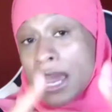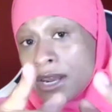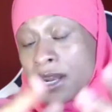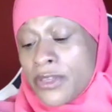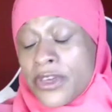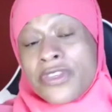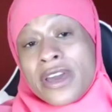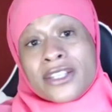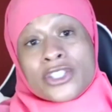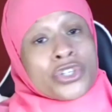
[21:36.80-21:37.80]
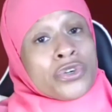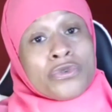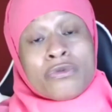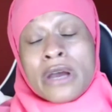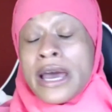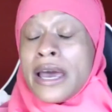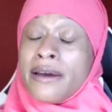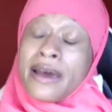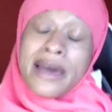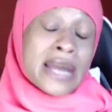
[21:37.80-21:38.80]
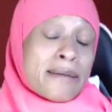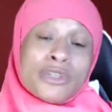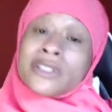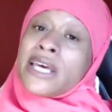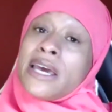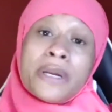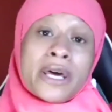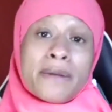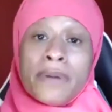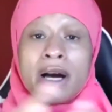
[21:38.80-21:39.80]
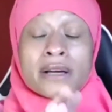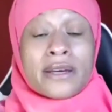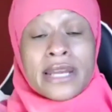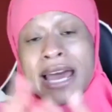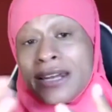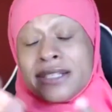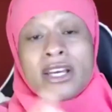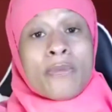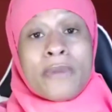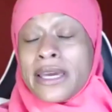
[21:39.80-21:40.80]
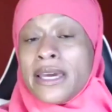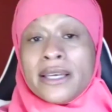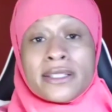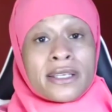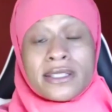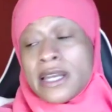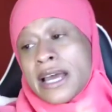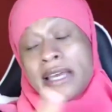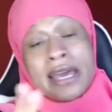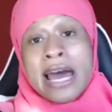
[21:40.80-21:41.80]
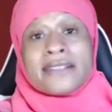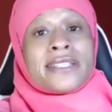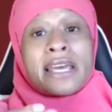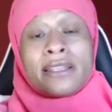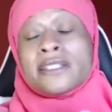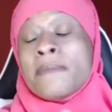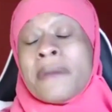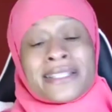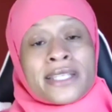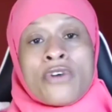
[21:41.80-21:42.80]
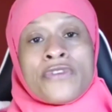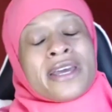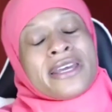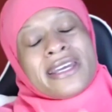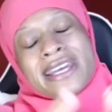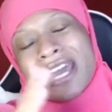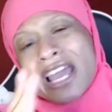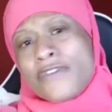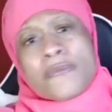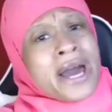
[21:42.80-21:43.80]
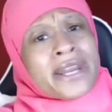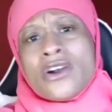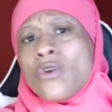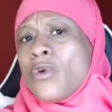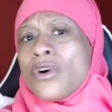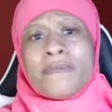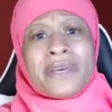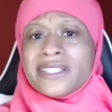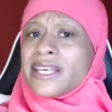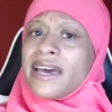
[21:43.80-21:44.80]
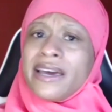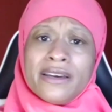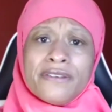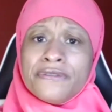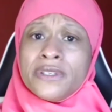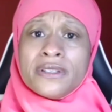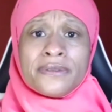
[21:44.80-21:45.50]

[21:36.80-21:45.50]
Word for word: And another thing too, and I'm just keeping it a buck. And I had to tell my kids this, and I and I say this to myself: everybody don't want to be saved.